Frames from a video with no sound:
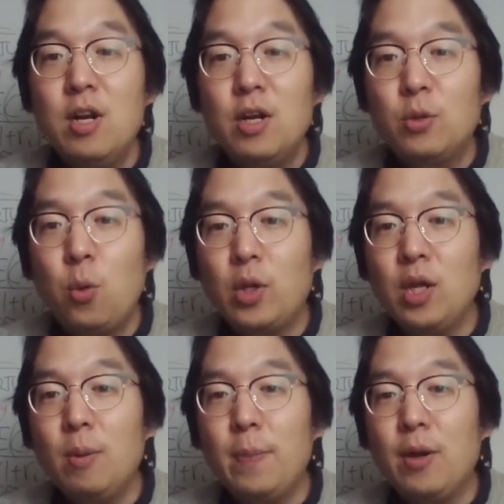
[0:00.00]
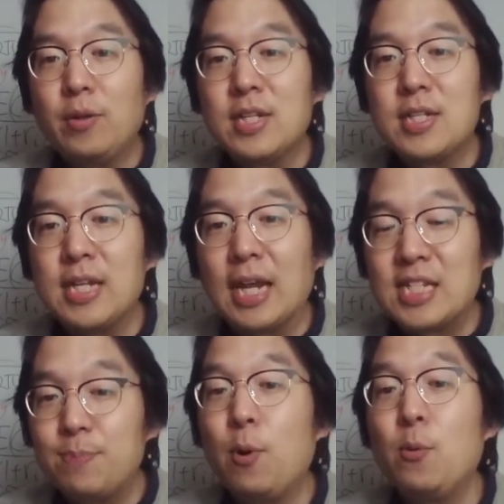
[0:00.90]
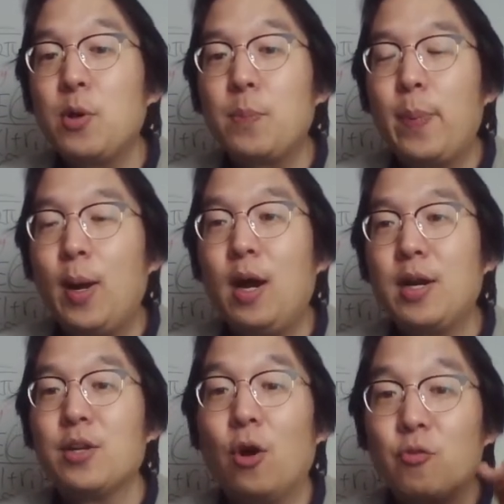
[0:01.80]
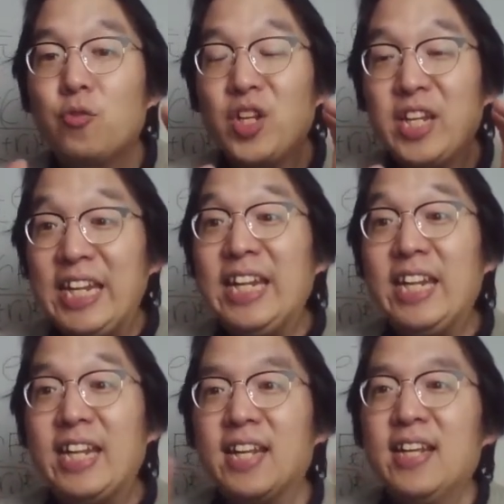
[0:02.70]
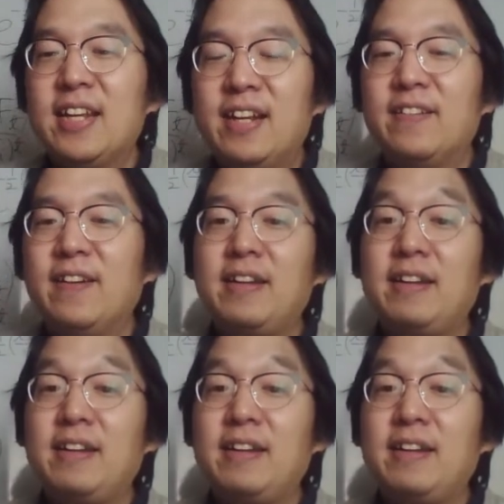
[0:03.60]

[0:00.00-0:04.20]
talking about this exponent part of E, right?